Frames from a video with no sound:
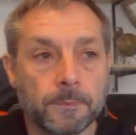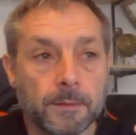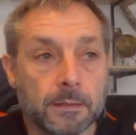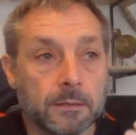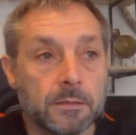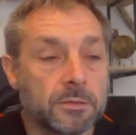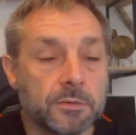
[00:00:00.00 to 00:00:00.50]

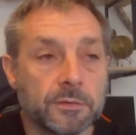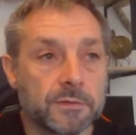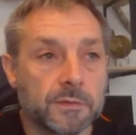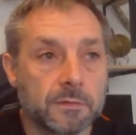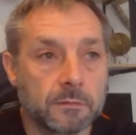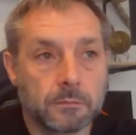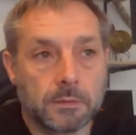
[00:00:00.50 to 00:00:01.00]
That's
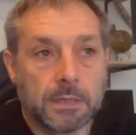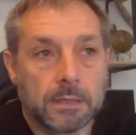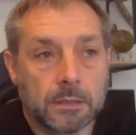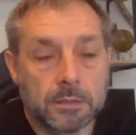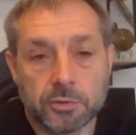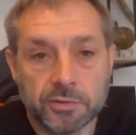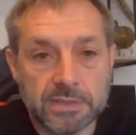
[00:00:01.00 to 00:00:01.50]

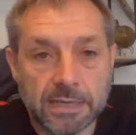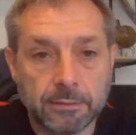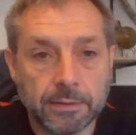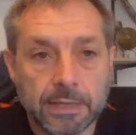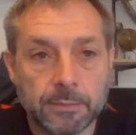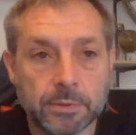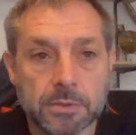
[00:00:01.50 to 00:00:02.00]
just how
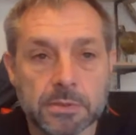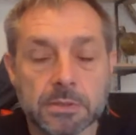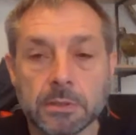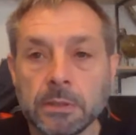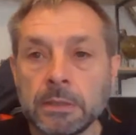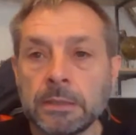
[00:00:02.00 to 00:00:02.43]
it happens.